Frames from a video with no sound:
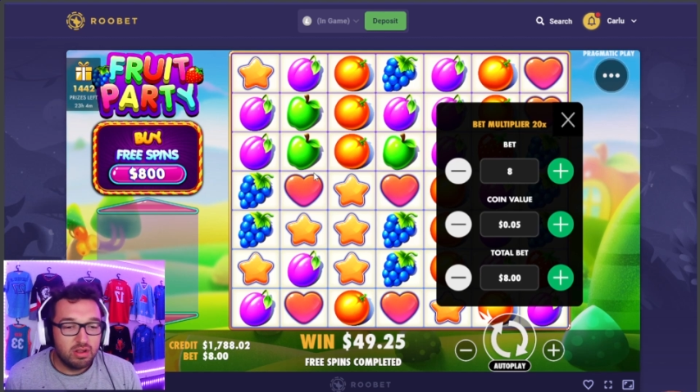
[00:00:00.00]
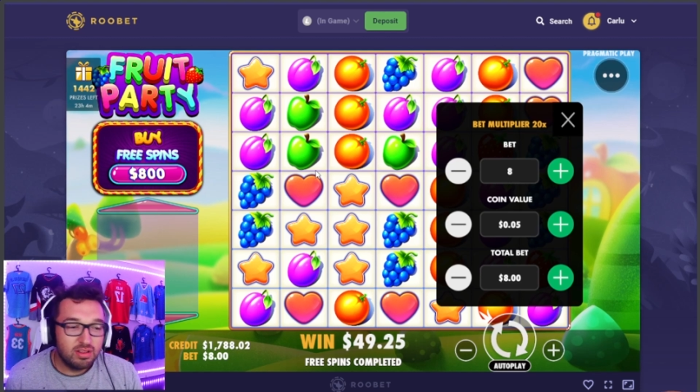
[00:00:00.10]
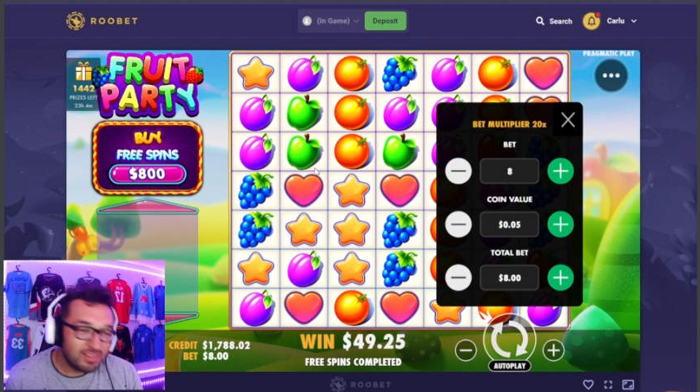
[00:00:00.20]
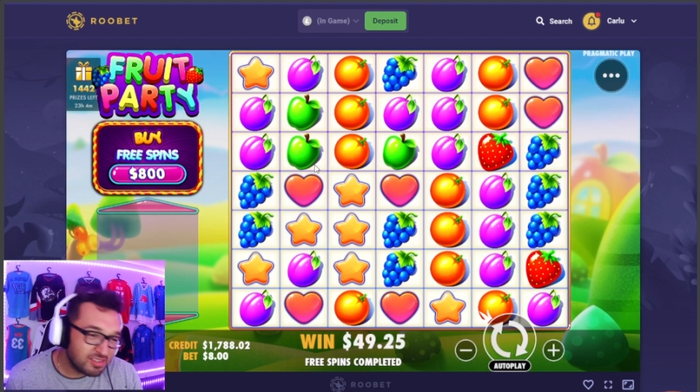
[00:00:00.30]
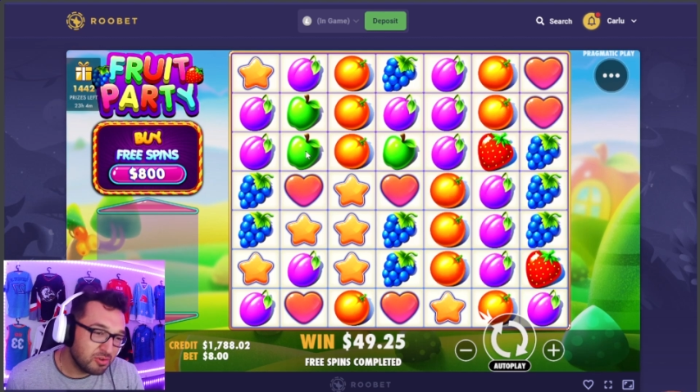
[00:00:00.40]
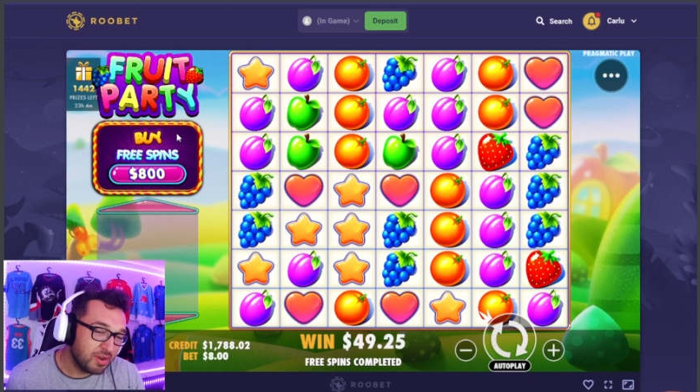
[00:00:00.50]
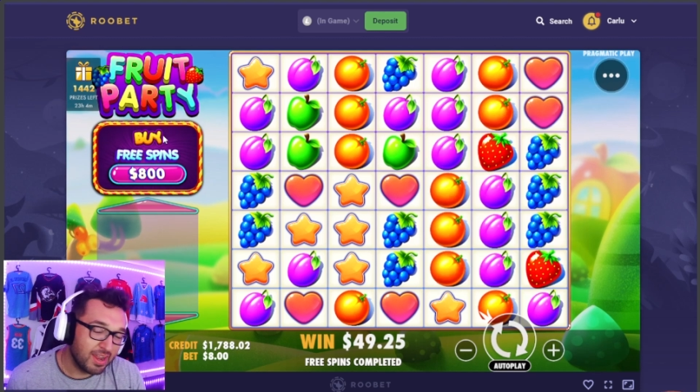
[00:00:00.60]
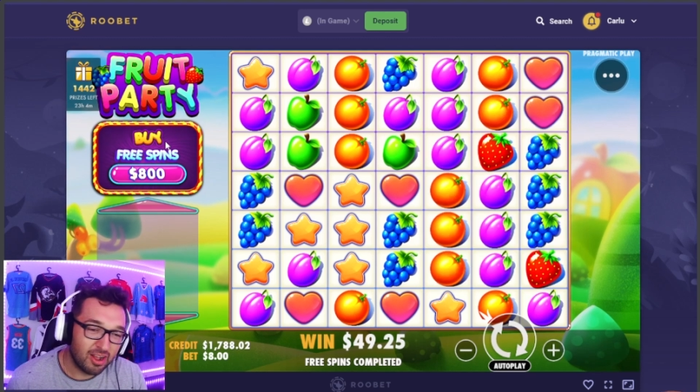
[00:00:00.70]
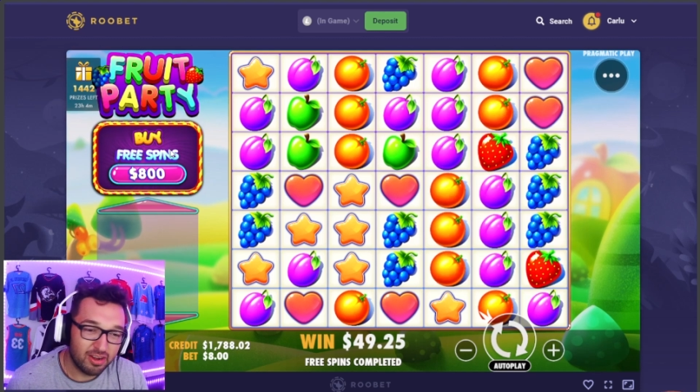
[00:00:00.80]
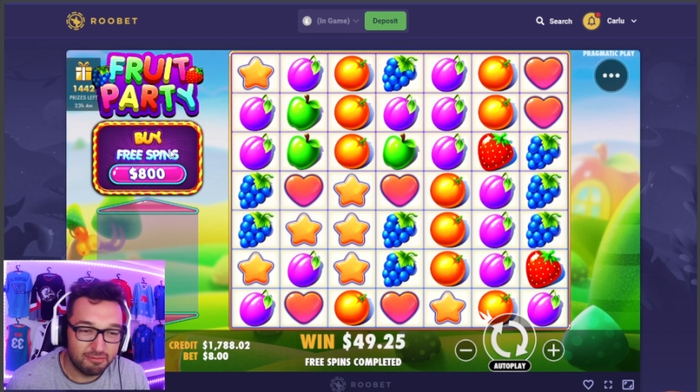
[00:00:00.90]
Let's do an
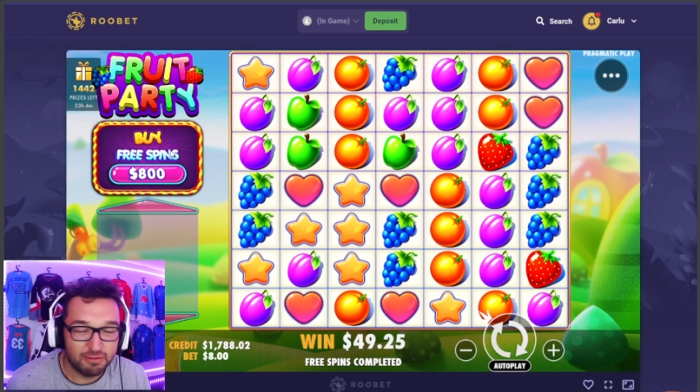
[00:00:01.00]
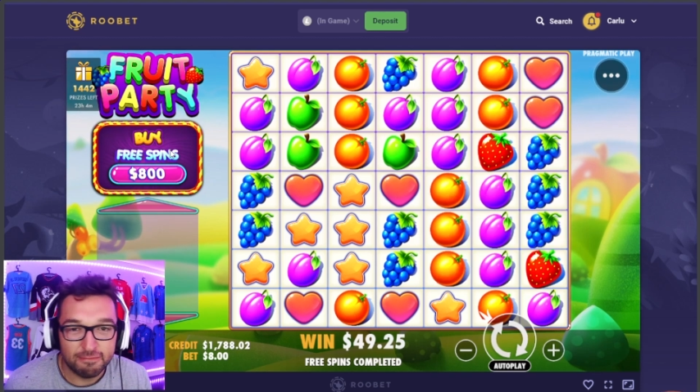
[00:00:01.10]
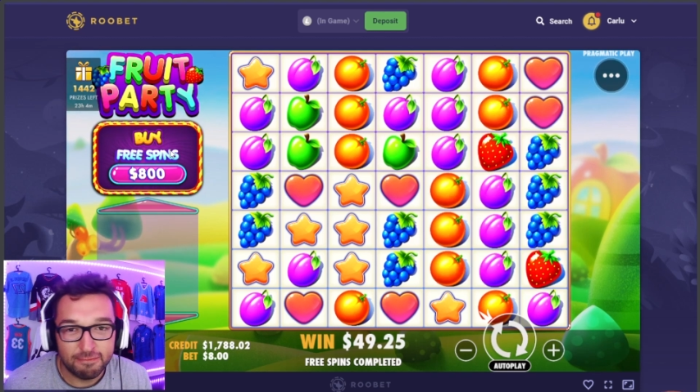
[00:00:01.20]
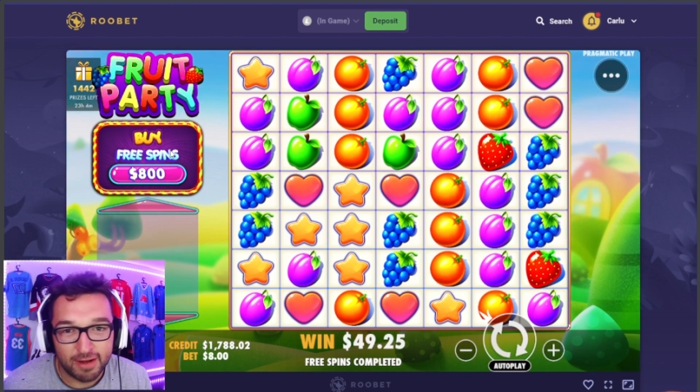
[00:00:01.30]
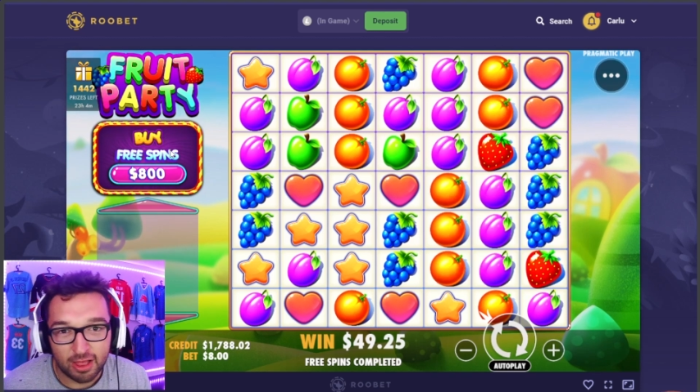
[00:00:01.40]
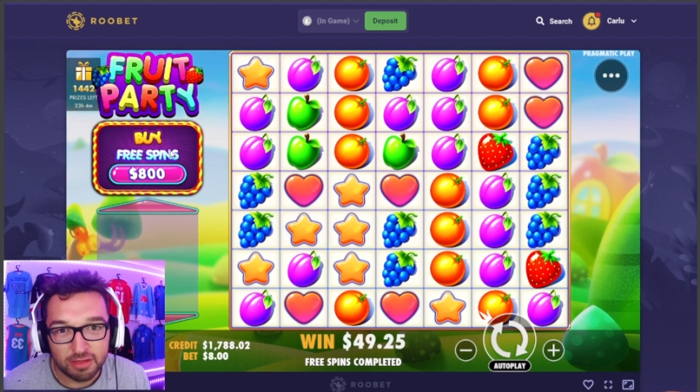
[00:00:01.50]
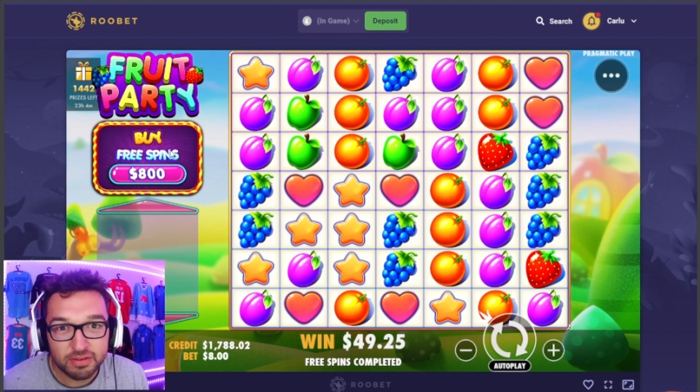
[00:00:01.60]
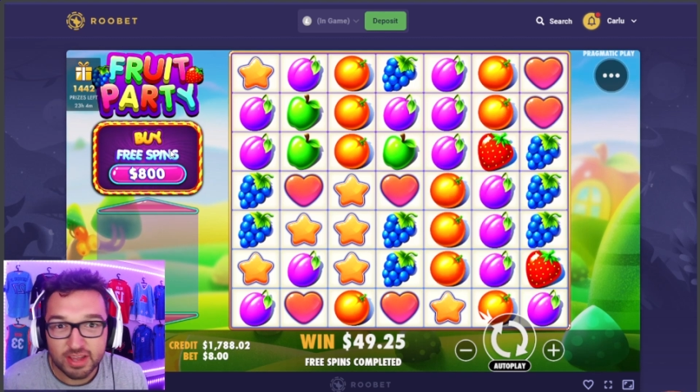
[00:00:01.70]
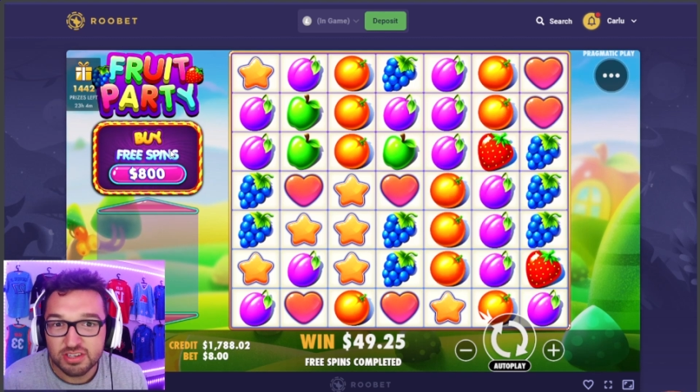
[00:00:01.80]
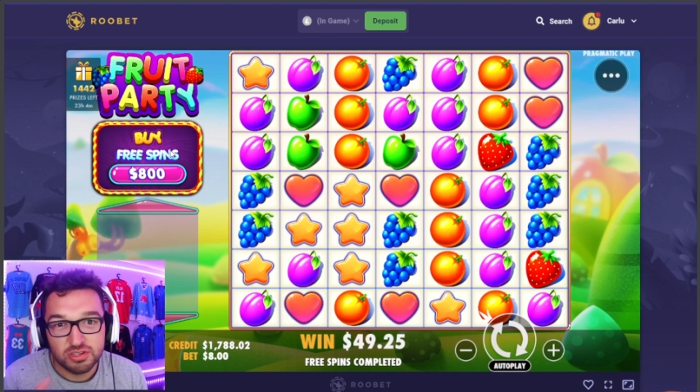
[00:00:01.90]
800 for the finale. If you
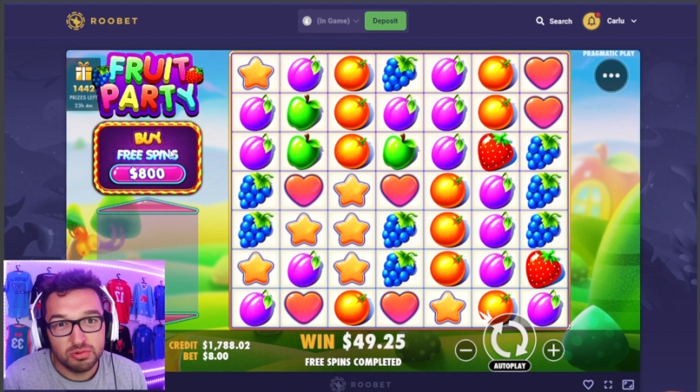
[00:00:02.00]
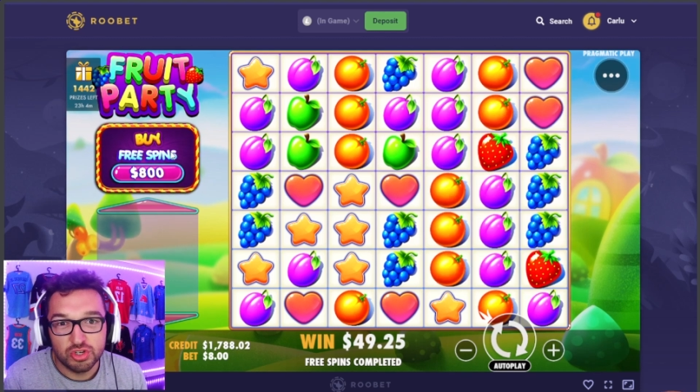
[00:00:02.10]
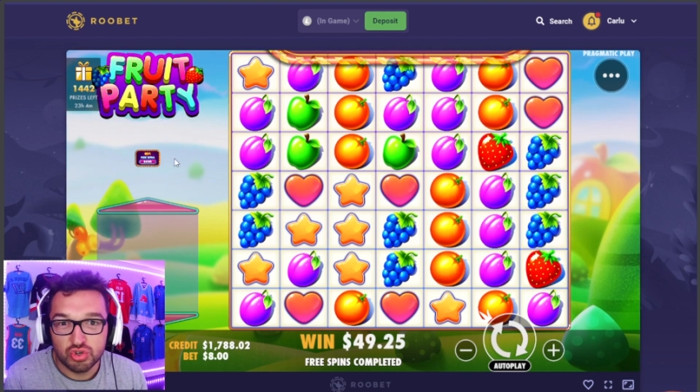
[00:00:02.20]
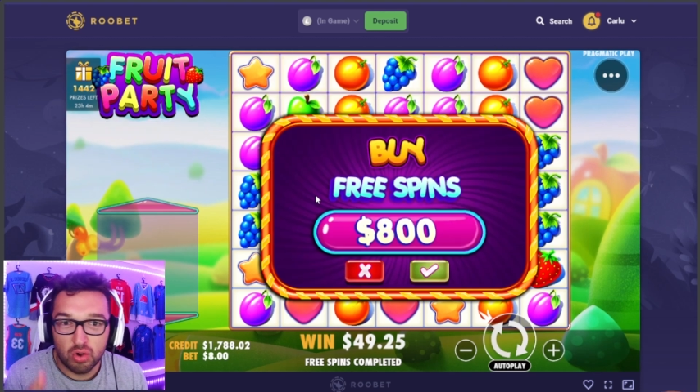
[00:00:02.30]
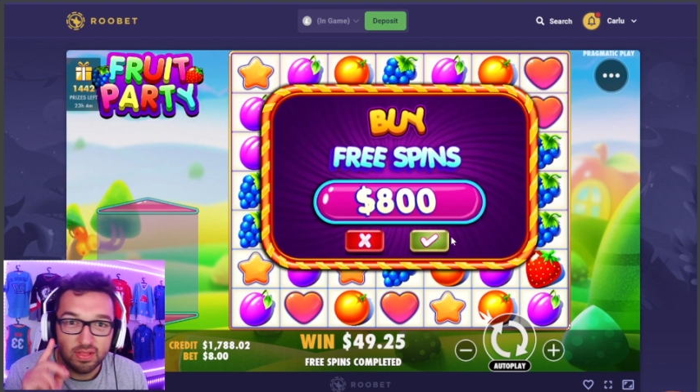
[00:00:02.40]
guys do enjoy,